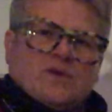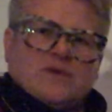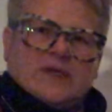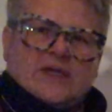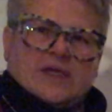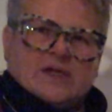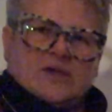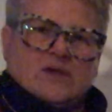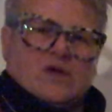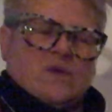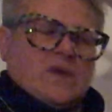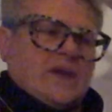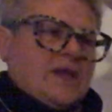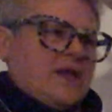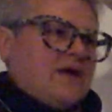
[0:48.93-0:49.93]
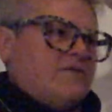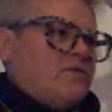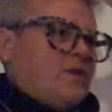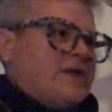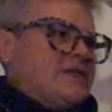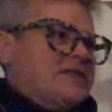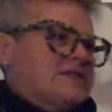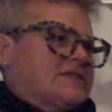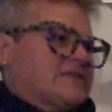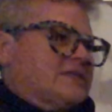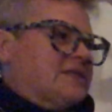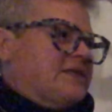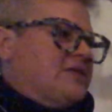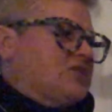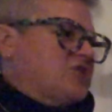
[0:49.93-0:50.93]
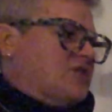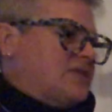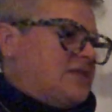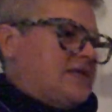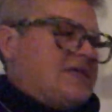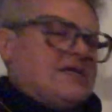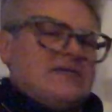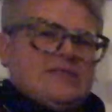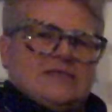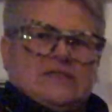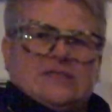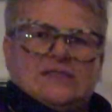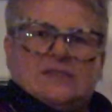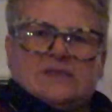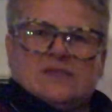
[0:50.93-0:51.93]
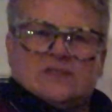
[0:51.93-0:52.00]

we get going of what a distillation is.